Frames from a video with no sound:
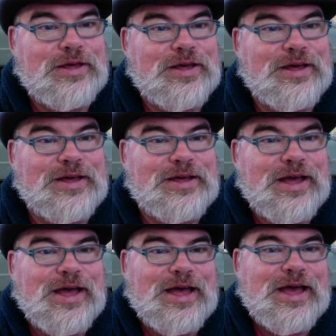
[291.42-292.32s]

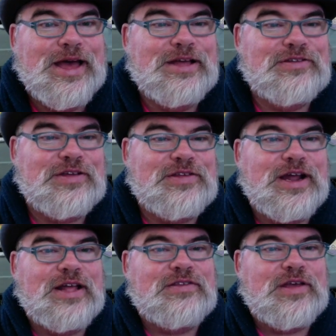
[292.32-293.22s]
hey, Justin,
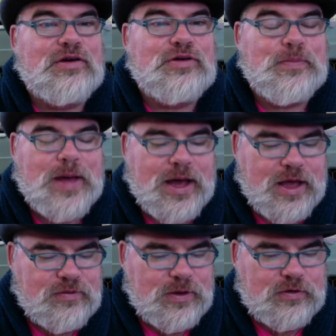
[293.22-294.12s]
I had sourdough
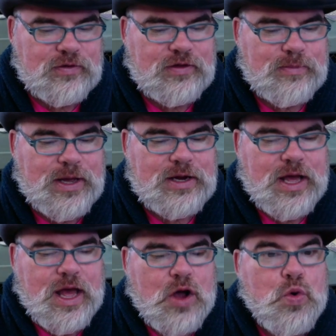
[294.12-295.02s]
pancakes. Miss Christie made
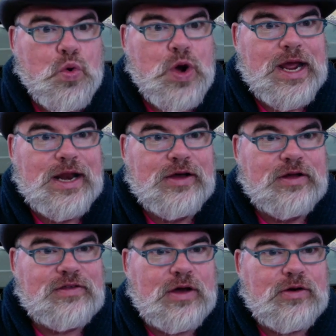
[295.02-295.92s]
really
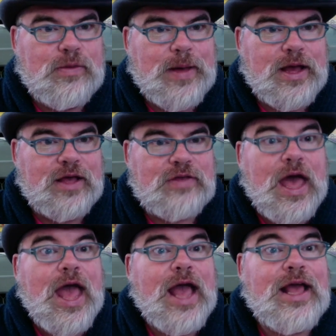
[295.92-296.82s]
good sourdough pancakes.
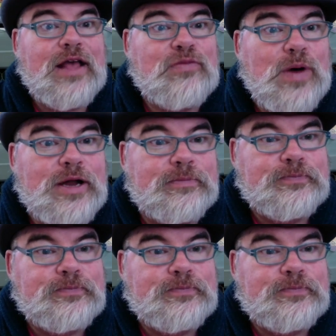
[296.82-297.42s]
And guess what?